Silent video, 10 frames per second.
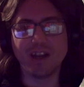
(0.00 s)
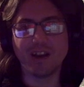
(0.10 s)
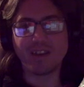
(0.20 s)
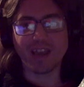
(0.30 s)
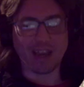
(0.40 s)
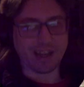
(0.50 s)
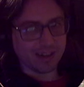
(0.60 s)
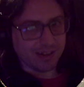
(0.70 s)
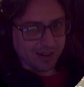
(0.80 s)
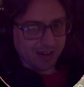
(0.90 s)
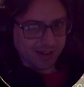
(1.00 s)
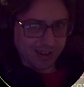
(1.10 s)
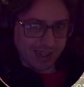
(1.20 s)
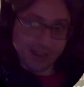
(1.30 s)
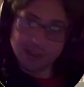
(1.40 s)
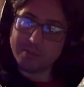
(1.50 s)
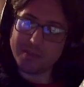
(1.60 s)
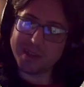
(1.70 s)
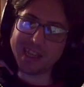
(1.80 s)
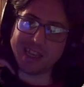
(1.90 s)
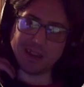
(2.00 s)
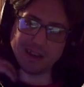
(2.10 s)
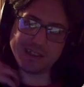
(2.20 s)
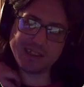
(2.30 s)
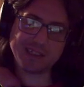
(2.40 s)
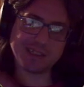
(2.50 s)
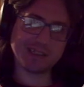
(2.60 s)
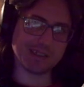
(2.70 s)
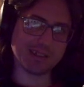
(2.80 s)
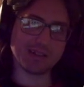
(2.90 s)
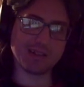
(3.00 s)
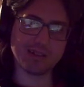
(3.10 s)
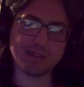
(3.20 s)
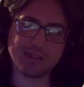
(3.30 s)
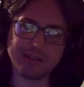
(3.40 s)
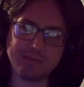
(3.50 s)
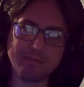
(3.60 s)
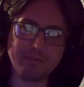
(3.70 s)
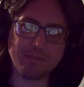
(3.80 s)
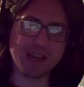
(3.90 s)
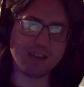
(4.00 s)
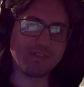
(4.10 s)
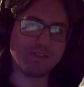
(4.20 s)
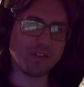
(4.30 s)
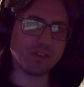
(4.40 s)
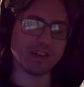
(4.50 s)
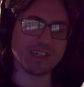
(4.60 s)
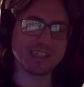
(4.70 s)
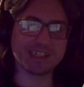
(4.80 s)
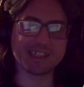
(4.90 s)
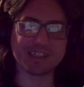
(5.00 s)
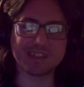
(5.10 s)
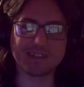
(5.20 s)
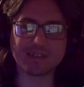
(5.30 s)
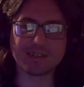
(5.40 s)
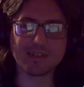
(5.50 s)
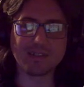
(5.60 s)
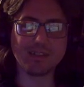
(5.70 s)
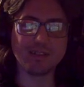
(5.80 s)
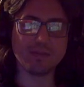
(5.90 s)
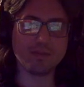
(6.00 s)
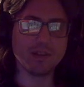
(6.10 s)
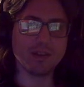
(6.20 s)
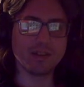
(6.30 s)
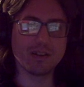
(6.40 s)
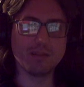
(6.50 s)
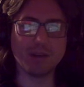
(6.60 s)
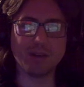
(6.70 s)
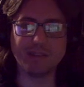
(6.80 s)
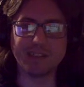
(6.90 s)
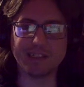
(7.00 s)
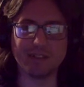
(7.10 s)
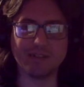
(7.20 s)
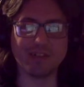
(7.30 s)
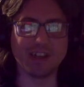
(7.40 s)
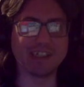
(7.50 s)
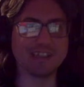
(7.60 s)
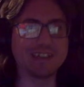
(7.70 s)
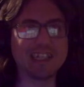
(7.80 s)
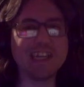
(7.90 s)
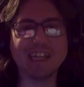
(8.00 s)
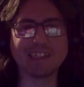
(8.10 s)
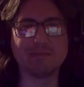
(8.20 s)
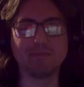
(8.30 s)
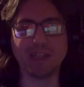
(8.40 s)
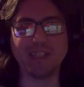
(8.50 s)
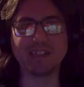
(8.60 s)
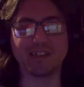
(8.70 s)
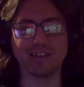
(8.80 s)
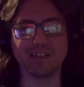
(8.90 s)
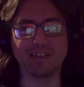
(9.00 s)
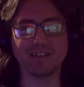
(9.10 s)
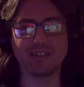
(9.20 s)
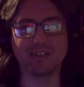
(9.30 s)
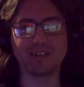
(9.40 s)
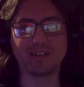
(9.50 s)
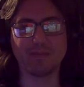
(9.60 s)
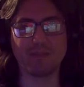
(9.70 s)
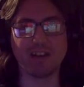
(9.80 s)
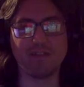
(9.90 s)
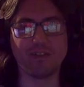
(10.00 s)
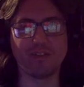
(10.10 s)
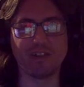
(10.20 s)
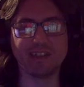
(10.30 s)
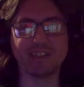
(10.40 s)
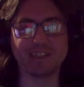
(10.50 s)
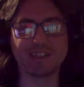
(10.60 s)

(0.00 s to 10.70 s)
Okay. Ilmalees. Mad Forests. The Bone Zone. Right, so she hasn't beaten Mad Forests.